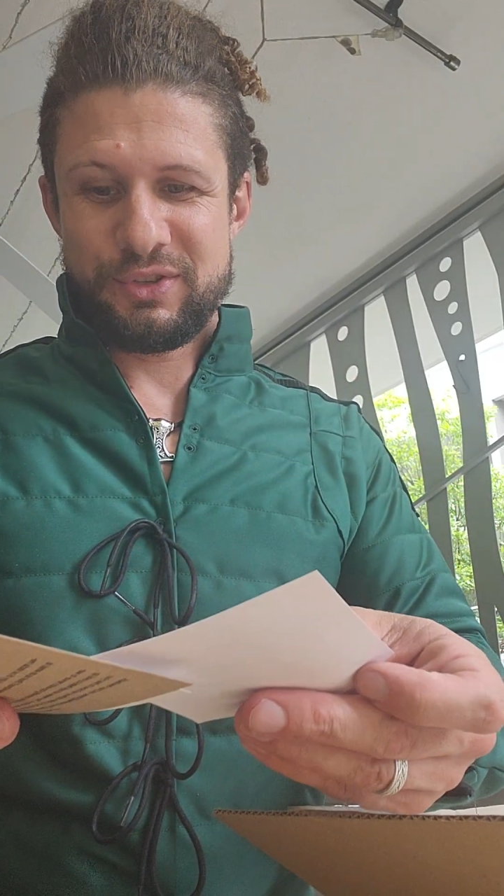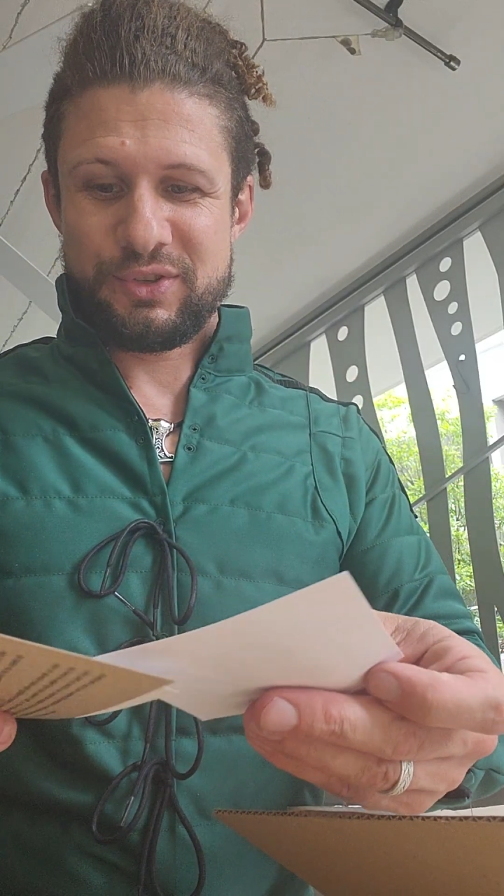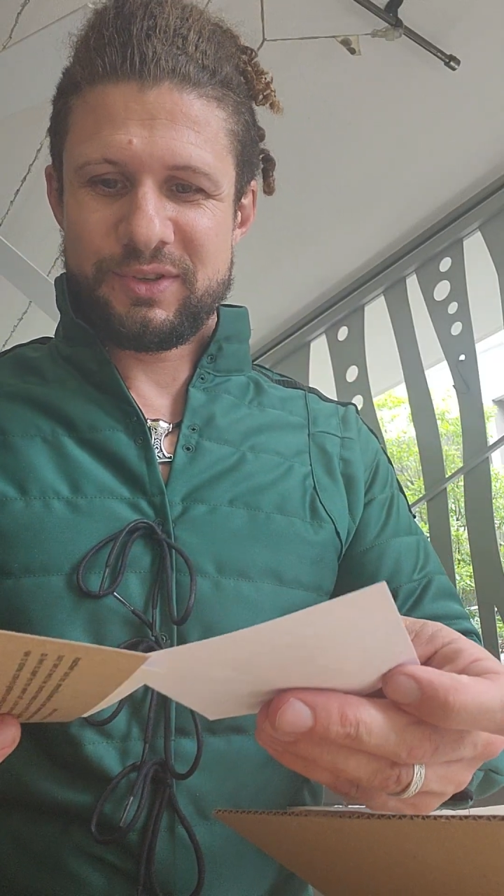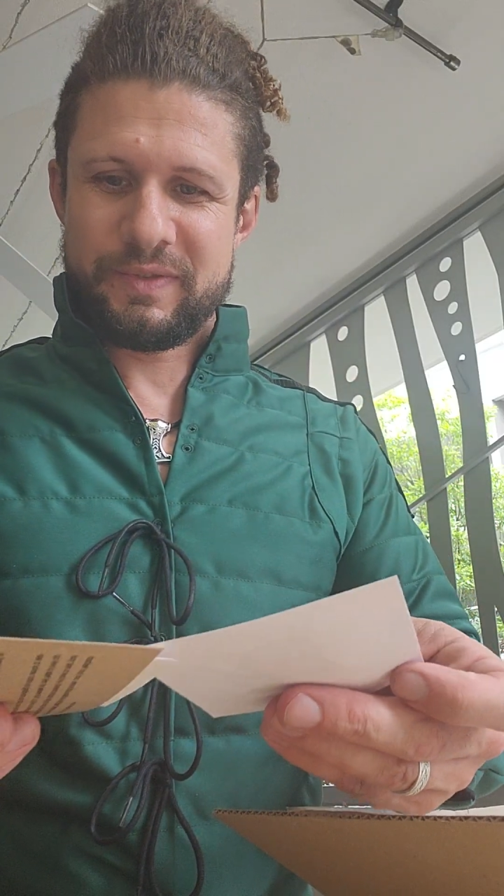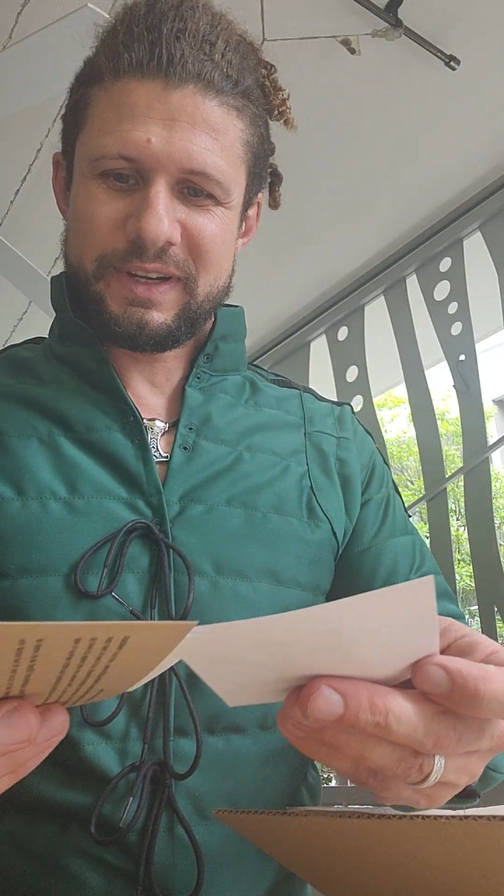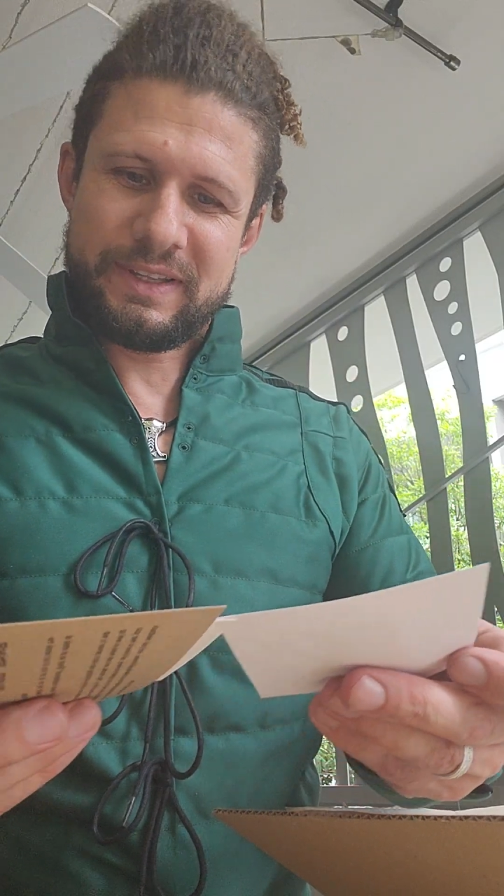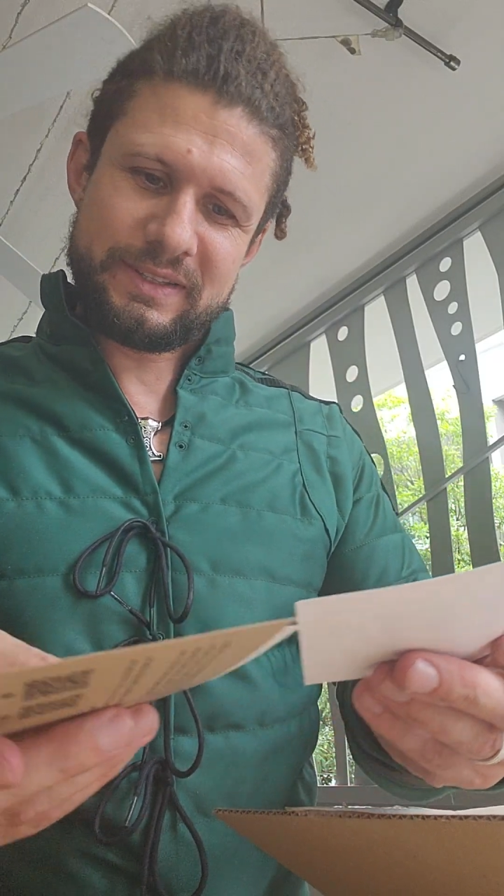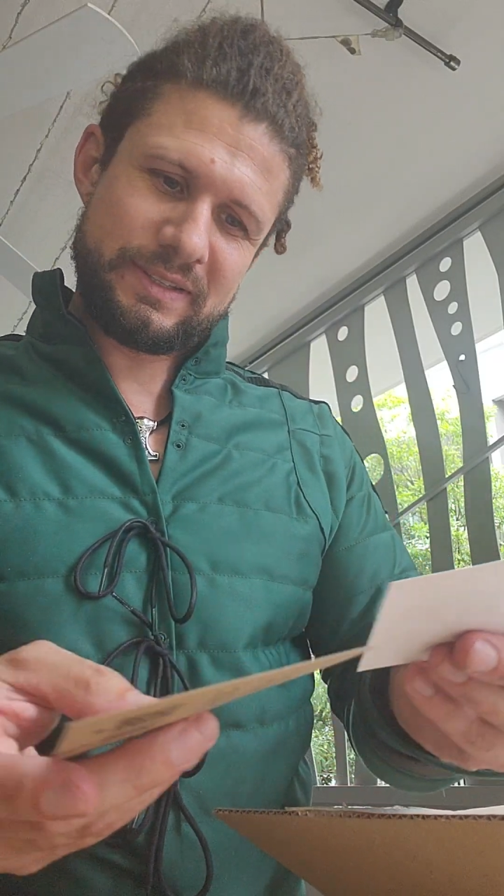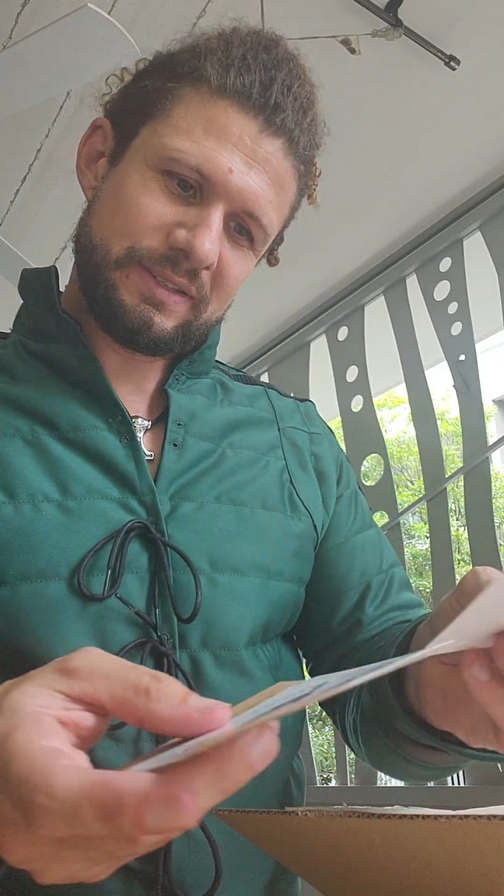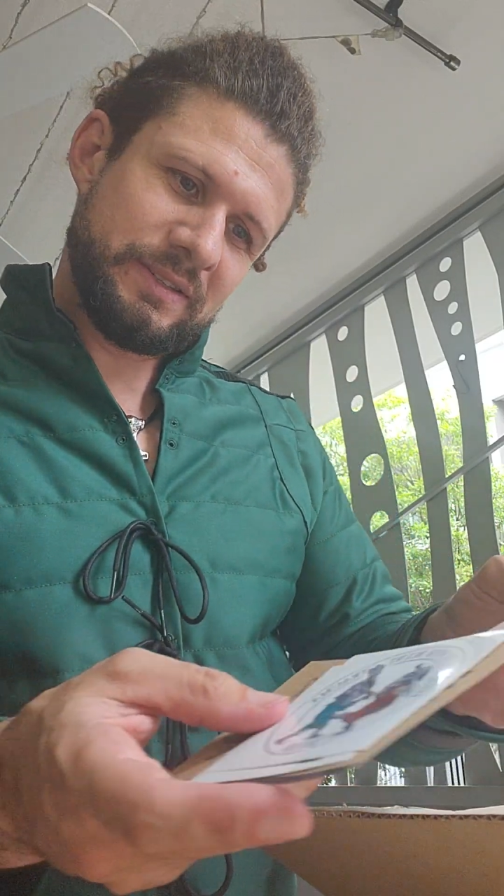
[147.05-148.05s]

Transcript: it's choose violence.